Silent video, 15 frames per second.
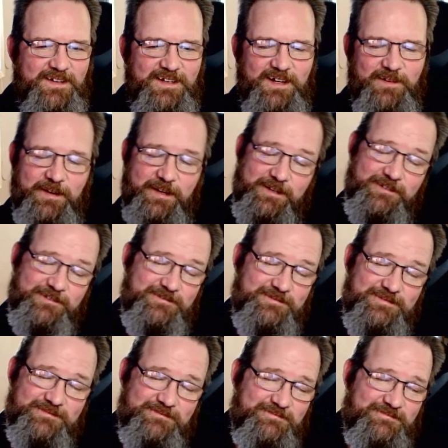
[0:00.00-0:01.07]
I mean,
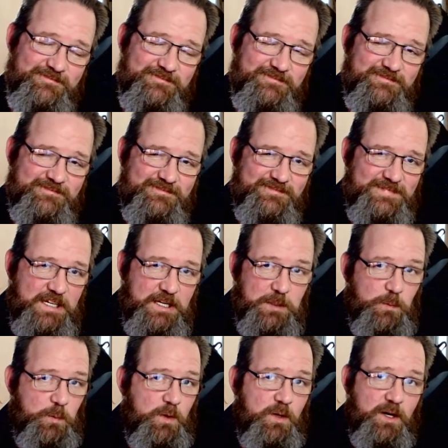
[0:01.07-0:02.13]
it
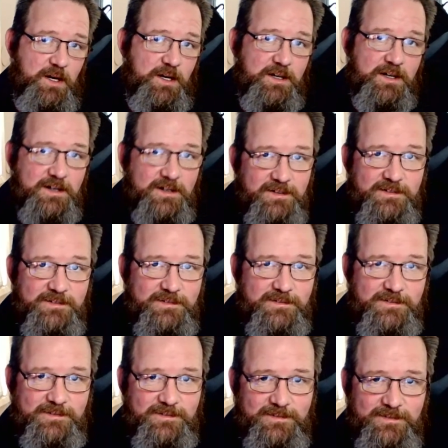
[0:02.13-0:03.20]
could work.
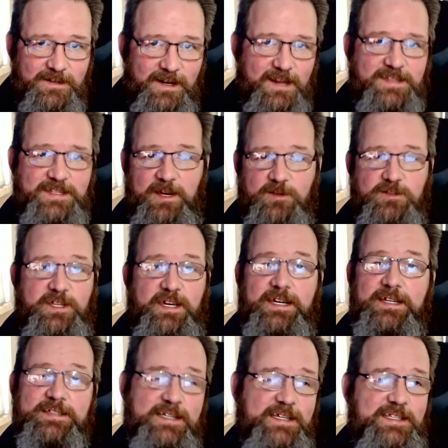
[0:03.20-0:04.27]
It sounds like
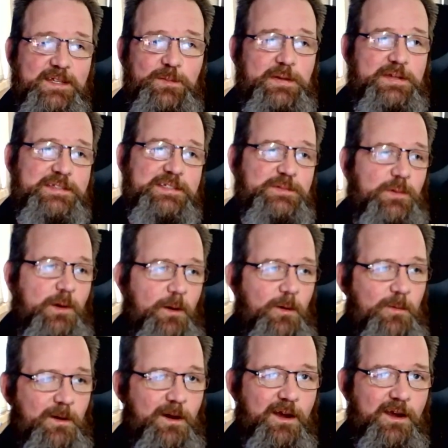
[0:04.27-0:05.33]
a decent business
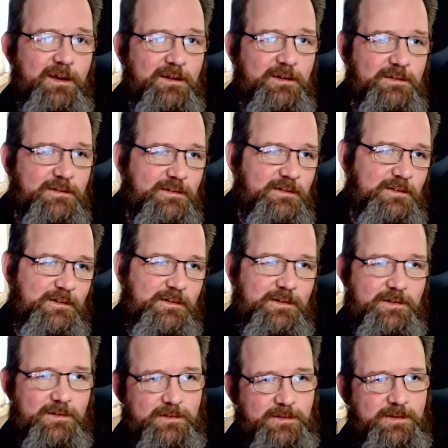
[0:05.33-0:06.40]
model, right?
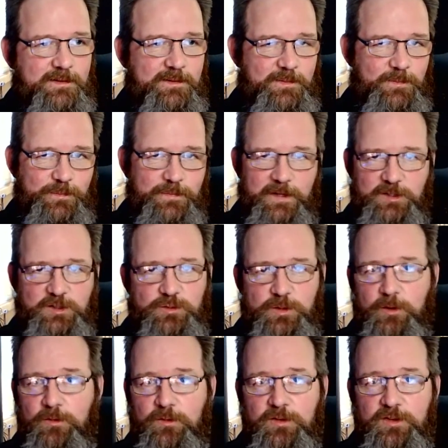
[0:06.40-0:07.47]
A
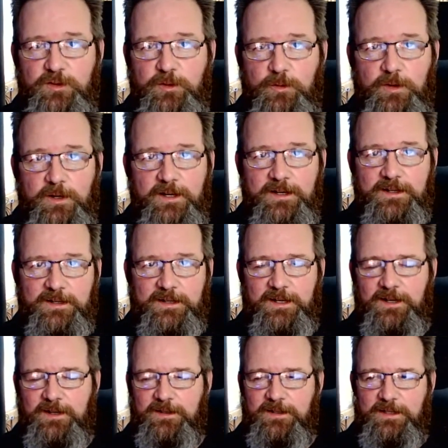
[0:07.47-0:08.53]
drone store,
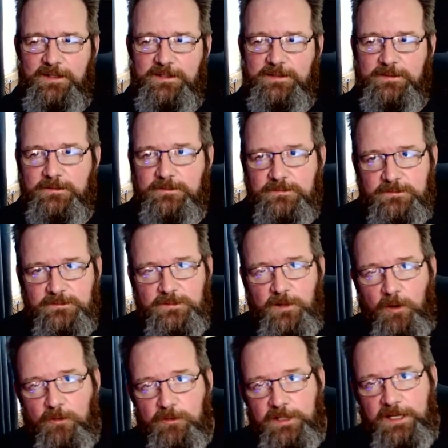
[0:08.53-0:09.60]
that's
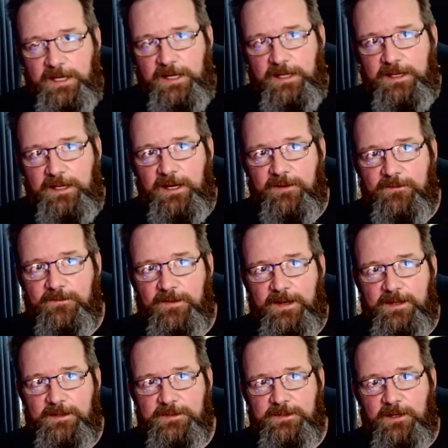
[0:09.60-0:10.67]
only
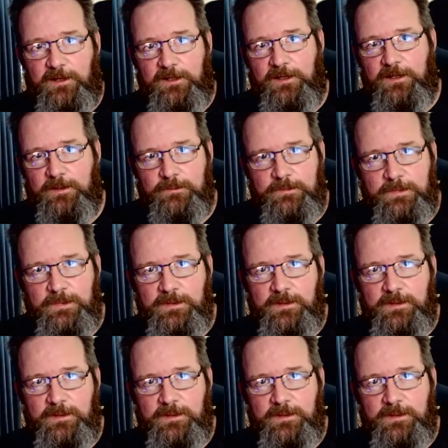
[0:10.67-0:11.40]
edffans.com.